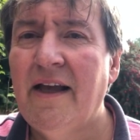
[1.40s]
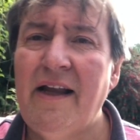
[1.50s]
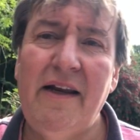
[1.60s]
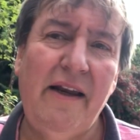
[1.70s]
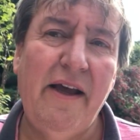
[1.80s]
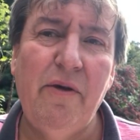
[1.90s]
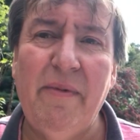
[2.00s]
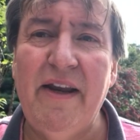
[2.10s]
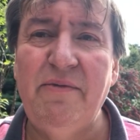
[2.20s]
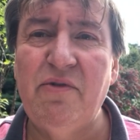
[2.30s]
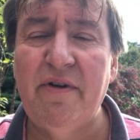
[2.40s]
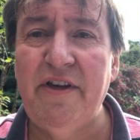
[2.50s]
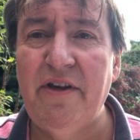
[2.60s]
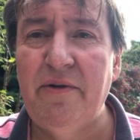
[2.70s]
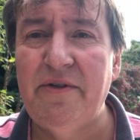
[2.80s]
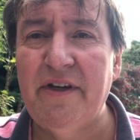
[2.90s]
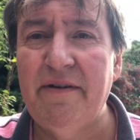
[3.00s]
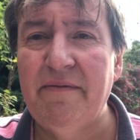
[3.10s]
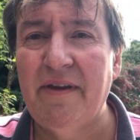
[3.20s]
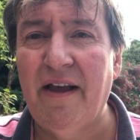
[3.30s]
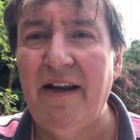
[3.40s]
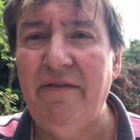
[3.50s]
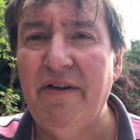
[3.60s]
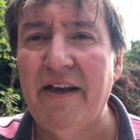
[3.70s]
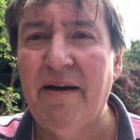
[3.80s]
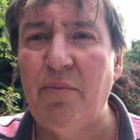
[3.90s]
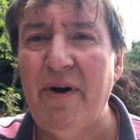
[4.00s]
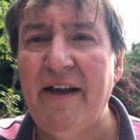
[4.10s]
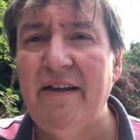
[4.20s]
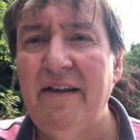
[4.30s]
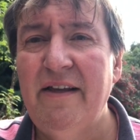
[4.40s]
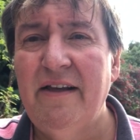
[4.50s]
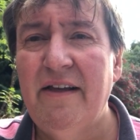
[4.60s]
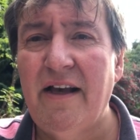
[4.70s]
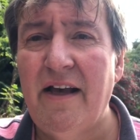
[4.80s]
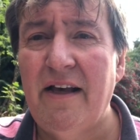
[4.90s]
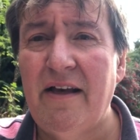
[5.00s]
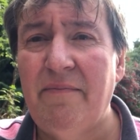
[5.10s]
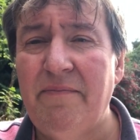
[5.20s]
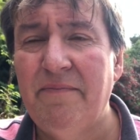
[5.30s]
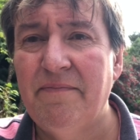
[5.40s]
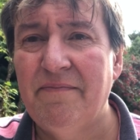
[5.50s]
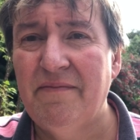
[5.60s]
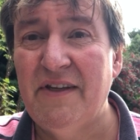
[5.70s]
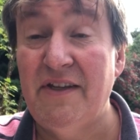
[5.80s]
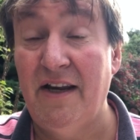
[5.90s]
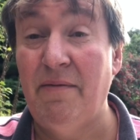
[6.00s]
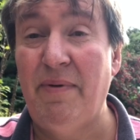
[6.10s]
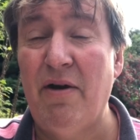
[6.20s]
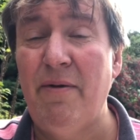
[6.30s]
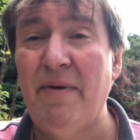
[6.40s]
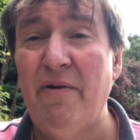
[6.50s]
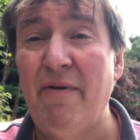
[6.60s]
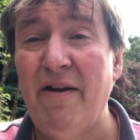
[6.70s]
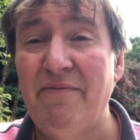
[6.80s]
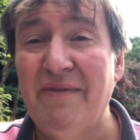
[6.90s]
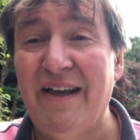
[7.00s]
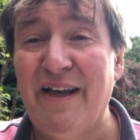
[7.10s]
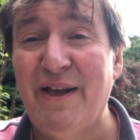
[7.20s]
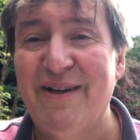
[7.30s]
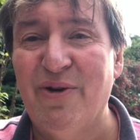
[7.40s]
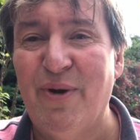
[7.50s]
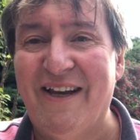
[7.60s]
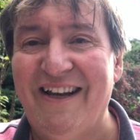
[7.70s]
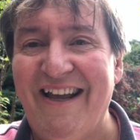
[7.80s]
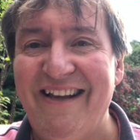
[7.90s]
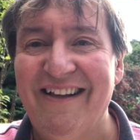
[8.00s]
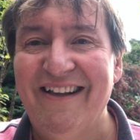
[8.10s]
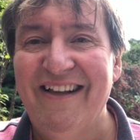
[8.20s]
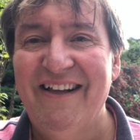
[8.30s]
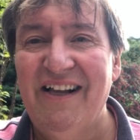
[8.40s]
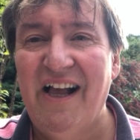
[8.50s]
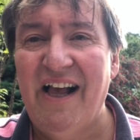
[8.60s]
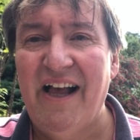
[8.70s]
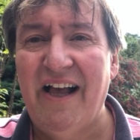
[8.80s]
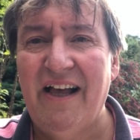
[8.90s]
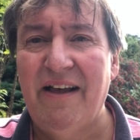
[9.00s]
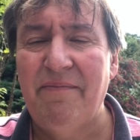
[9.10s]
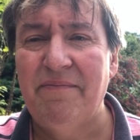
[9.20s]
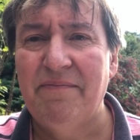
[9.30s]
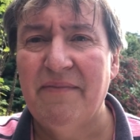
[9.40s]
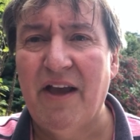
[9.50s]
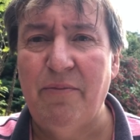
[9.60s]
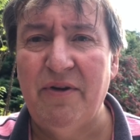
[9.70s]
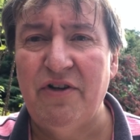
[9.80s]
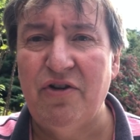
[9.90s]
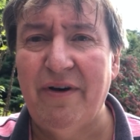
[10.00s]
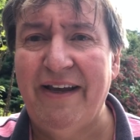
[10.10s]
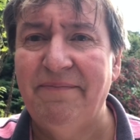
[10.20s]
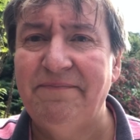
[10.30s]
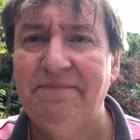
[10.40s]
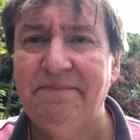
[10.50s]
Hello, my name's Roy Hughes and I live in Cumbria. This is a little poem I wrote quickly. Hope you enjoy it.